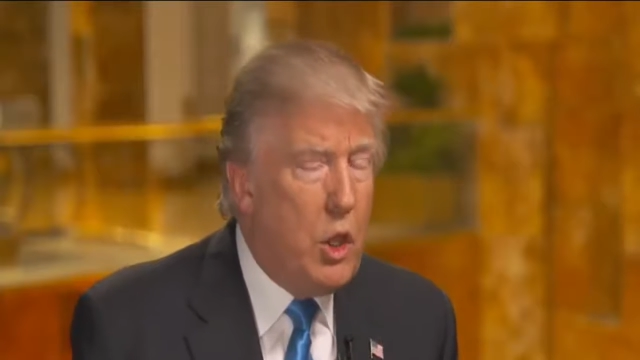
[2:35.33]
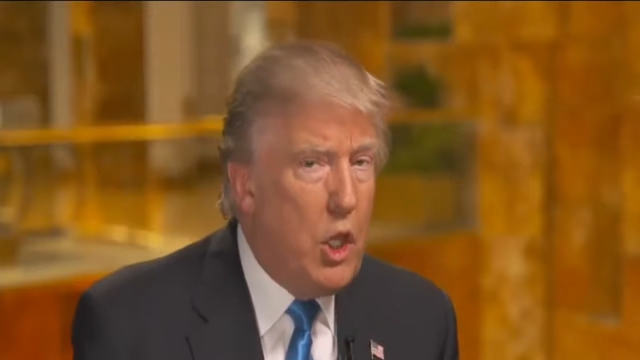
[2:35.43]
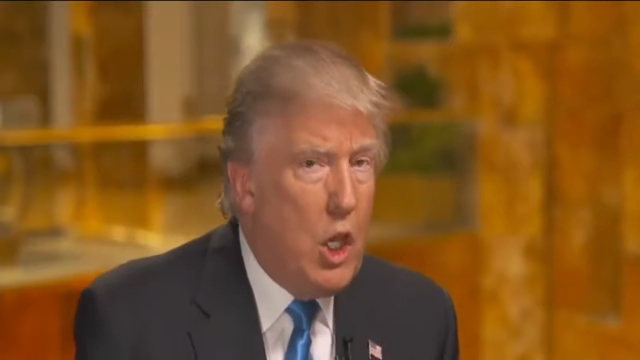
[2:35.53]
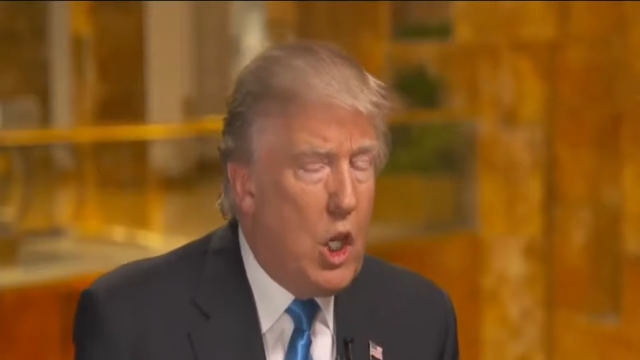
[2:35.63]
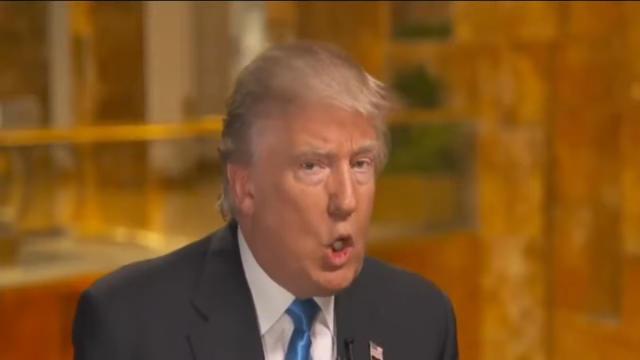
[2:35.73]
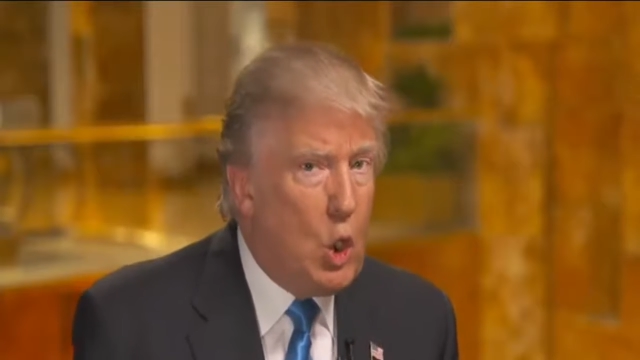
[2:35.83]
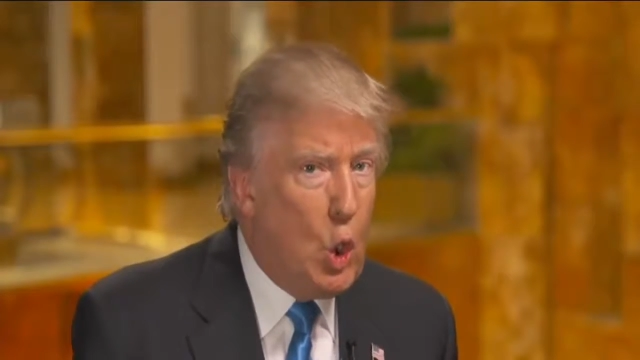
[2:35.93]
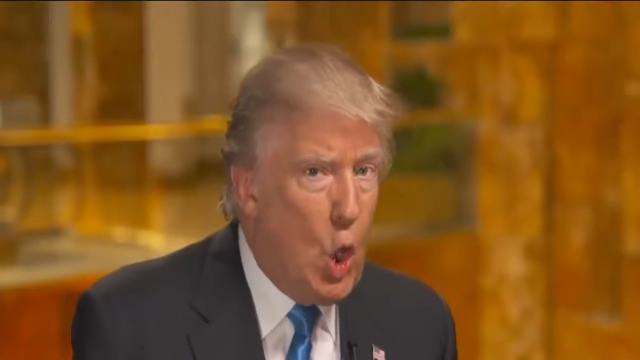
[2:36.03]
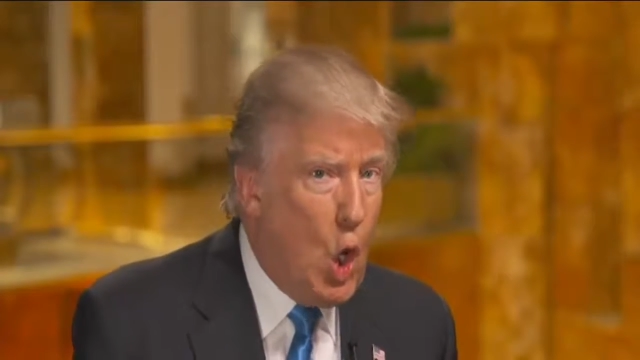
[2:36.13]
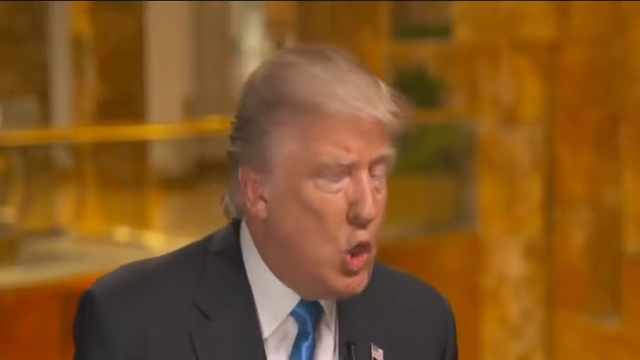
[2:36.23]
the
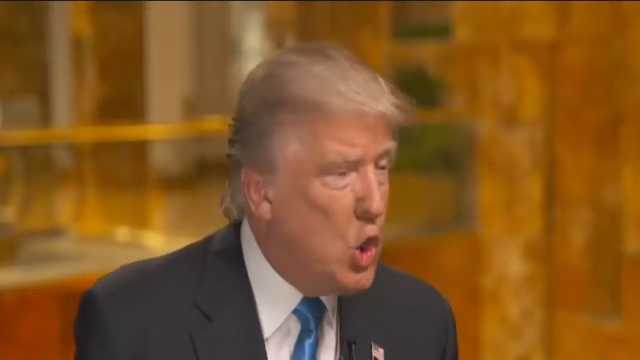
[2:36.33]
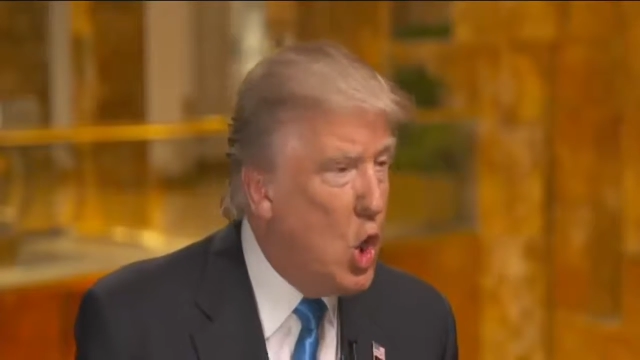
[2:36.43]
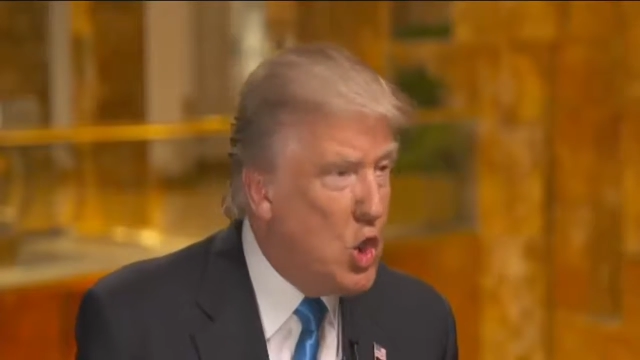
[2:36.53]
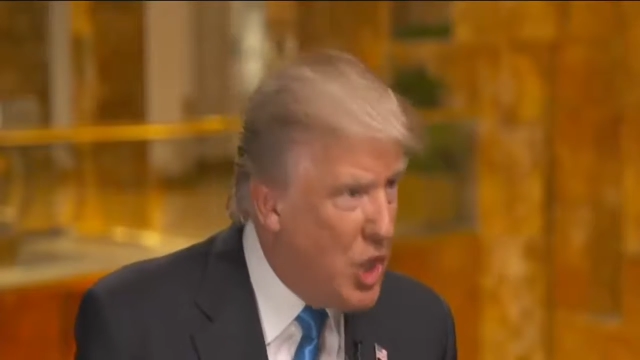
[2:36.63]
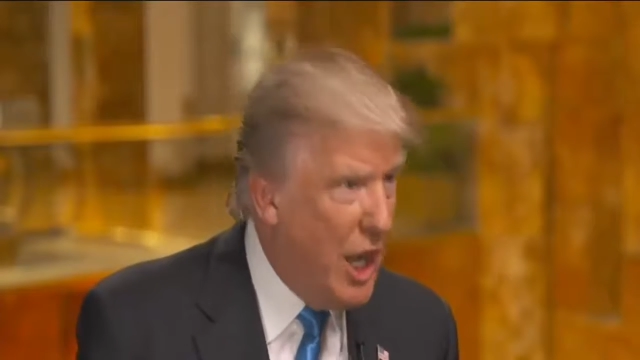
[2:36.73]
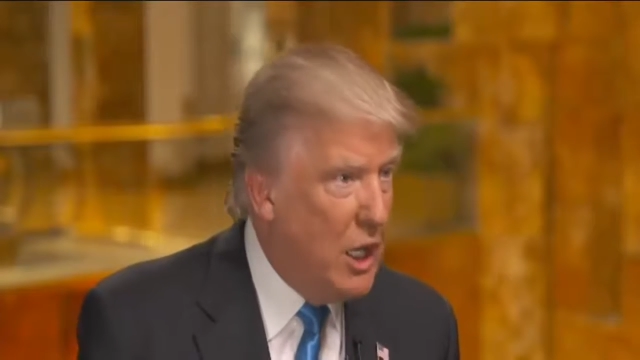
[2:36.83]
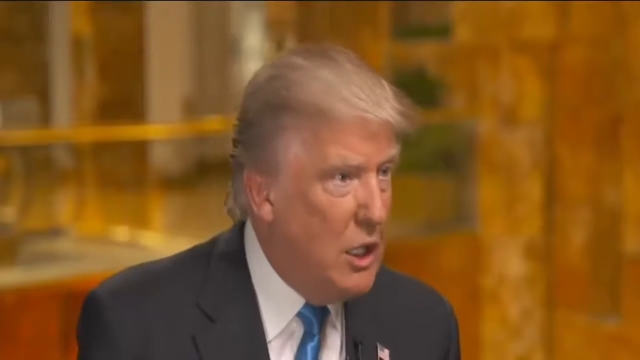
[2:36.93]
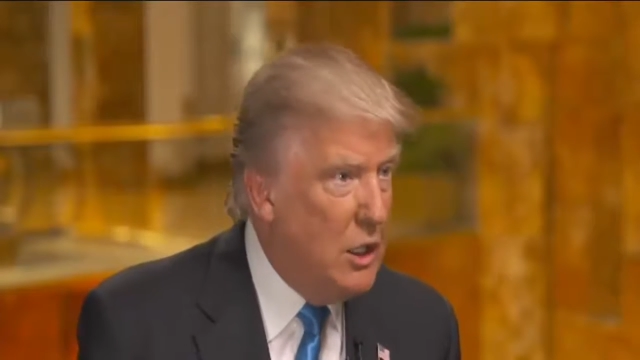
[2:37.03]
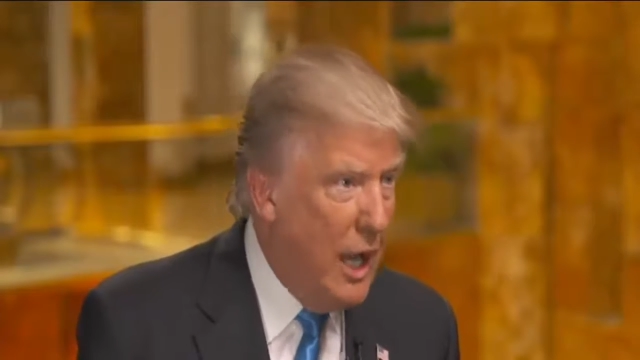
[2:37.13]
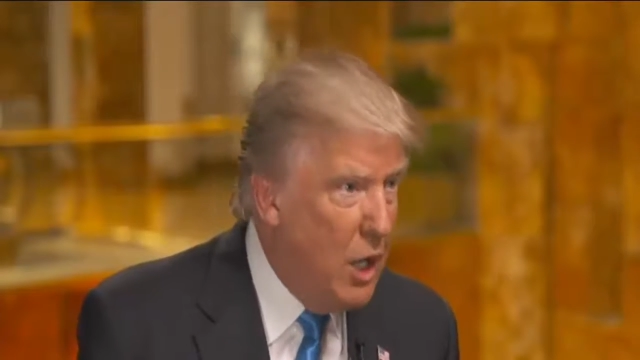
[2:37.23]
laws are set
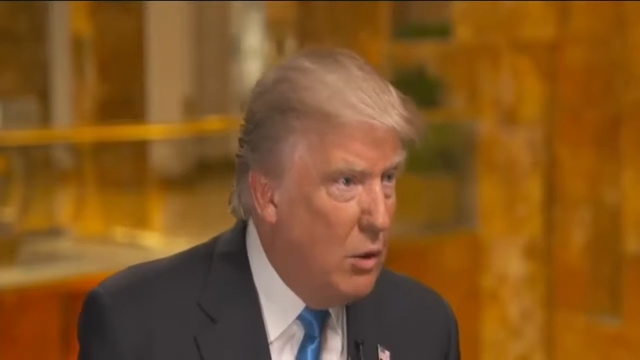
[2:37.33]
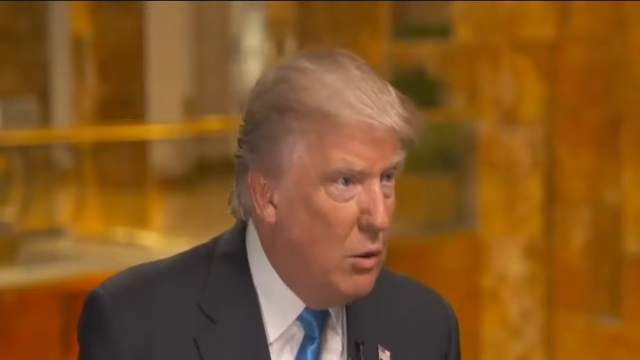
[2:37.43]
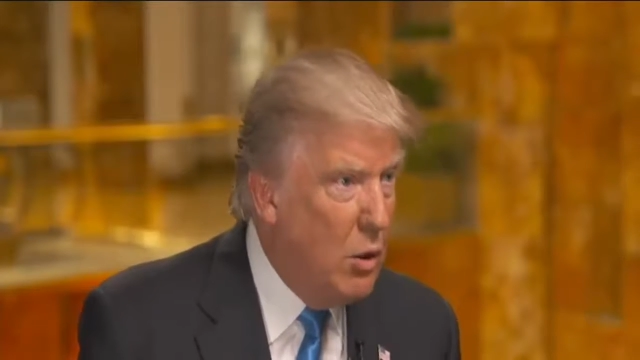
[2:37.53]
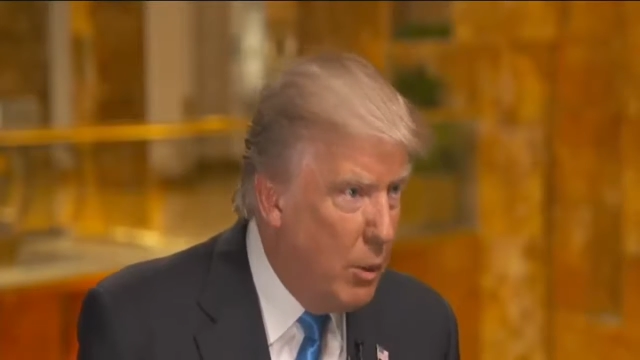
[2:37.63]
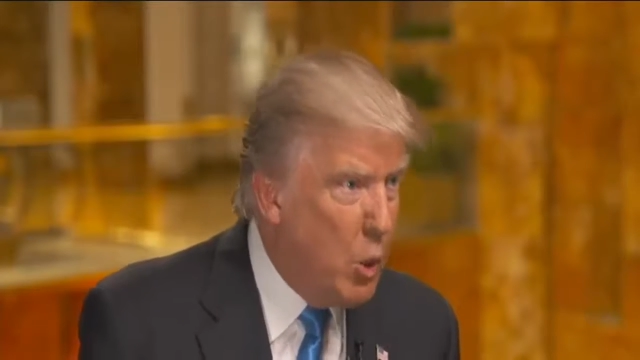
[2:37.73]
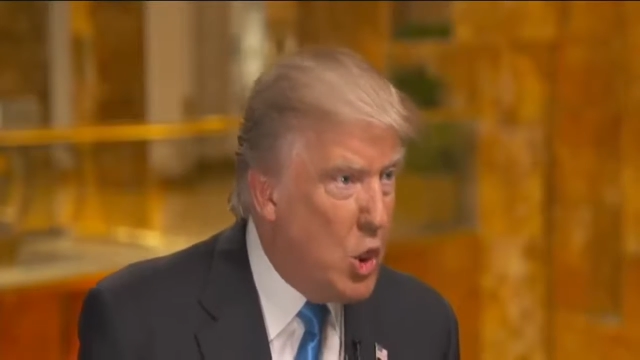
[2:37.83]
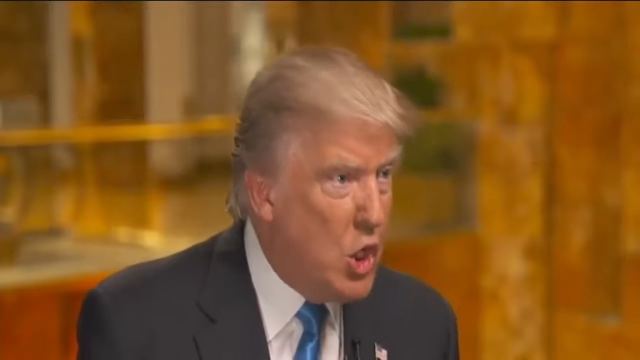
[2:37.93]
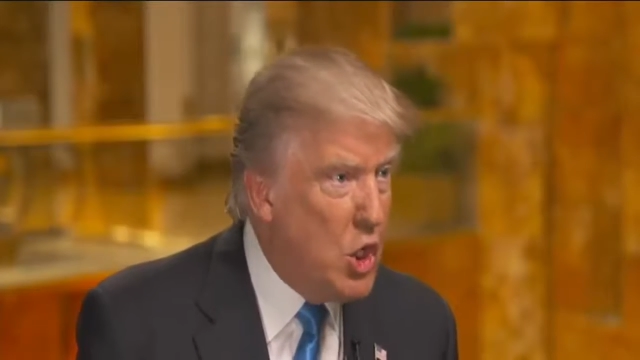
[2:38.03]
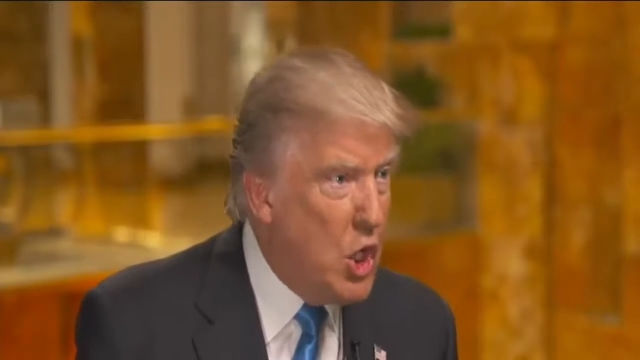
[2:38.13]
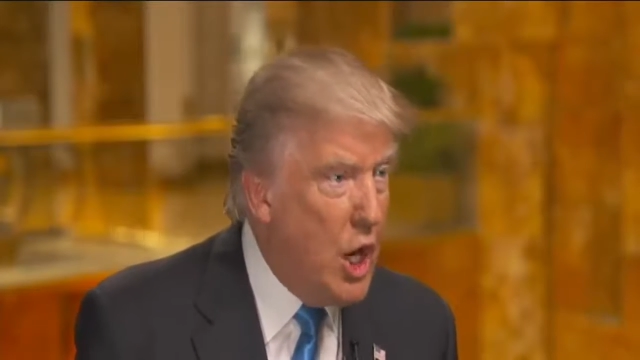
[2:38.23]
now on abortion,